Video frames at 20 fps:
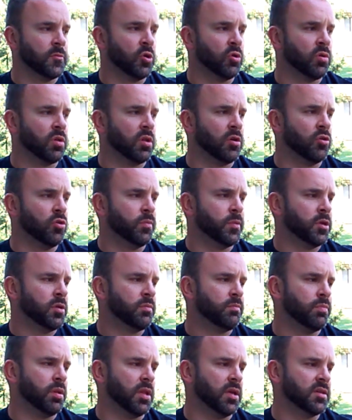Oklahoma
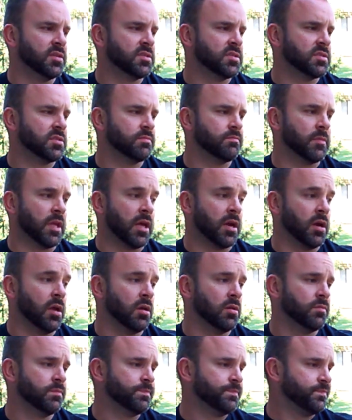plus, I
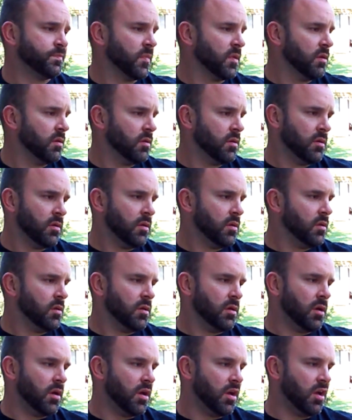
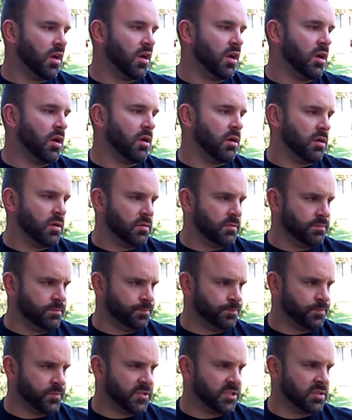don't know.
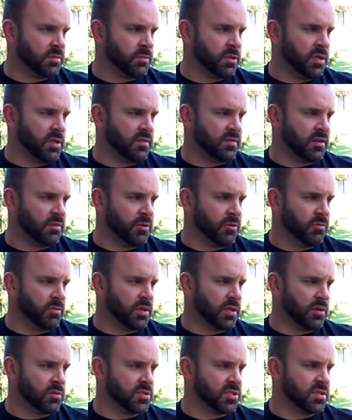Somebody tell me
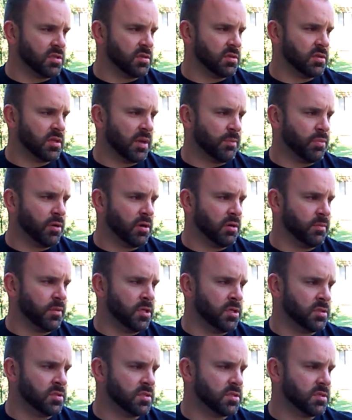what that part
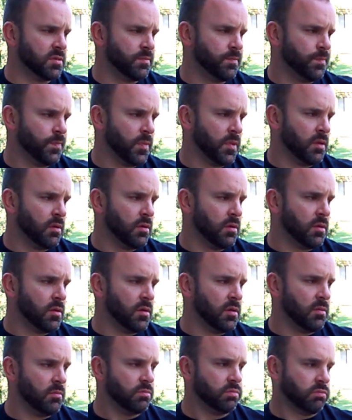means.
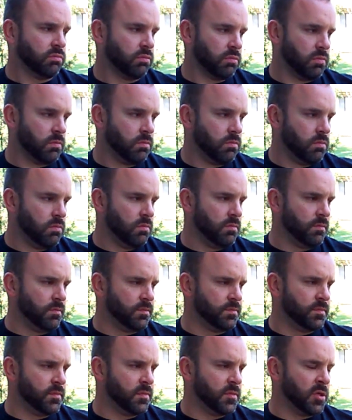
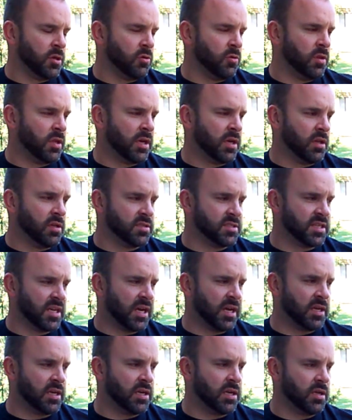And who the hell is
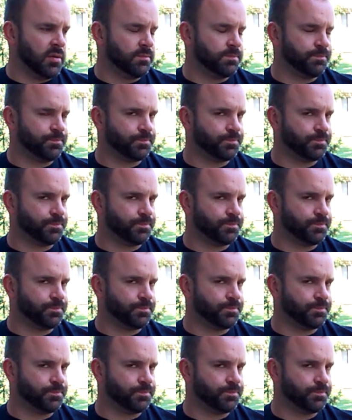IA?